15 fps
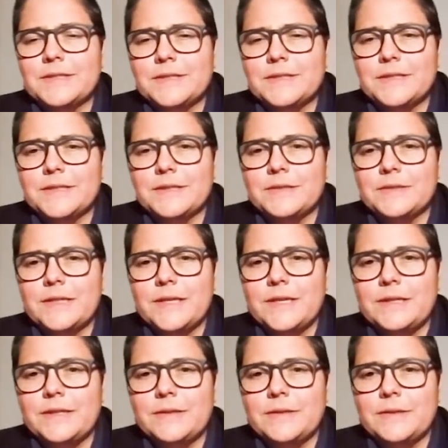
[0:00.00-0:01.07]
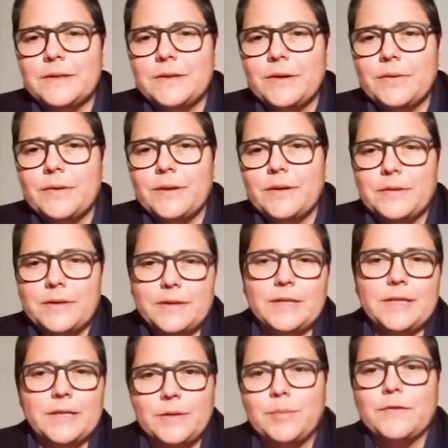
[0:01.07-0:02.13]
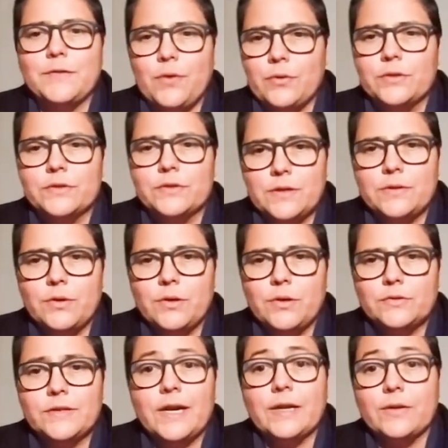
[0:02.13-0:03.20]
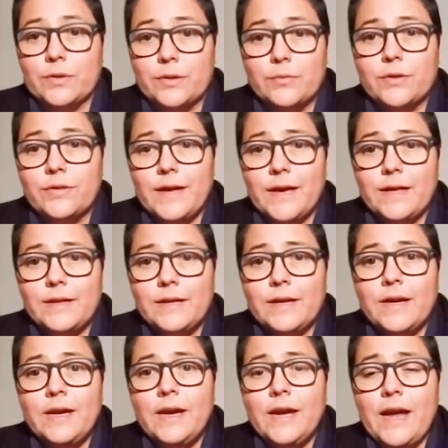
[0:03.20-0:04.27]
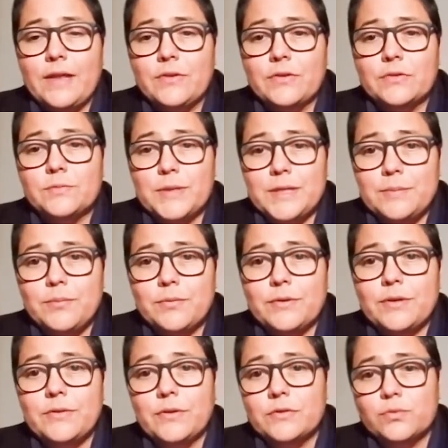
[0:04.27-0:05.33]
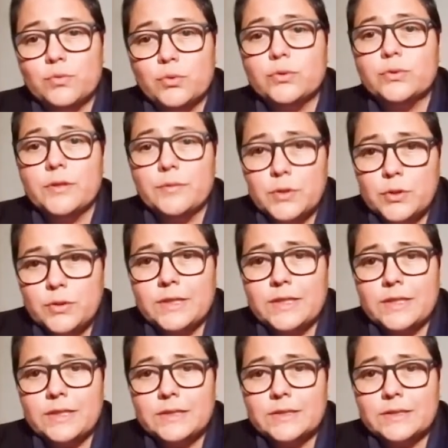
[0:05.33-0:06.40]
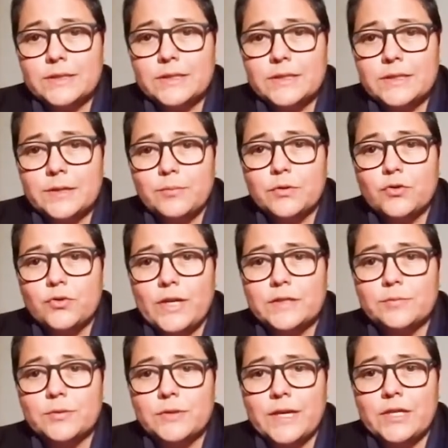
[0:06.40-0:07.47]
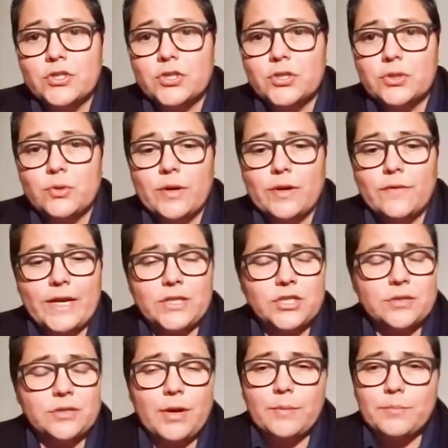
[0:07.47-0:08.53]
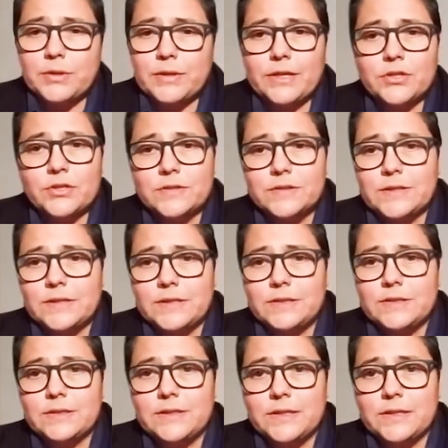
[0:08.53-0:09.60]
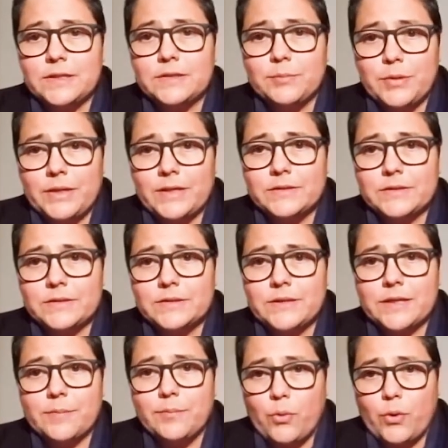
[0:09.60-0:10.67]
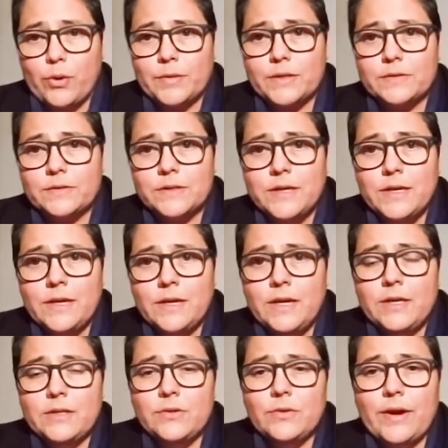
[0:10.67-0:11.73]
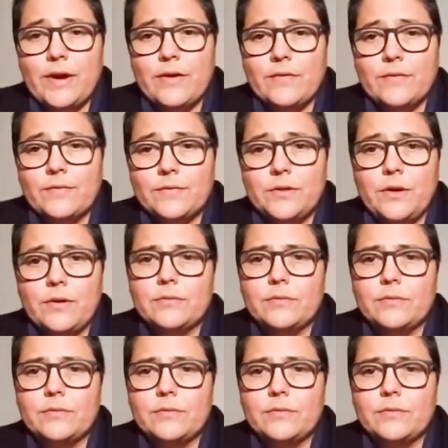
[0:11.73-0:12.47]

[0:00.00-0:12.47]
basically saying, you know, that it needed to be focused on roads. I agree with that. And those people in those rural communities need help with transportation. You have aging populations that need to get to places like appointments. You have,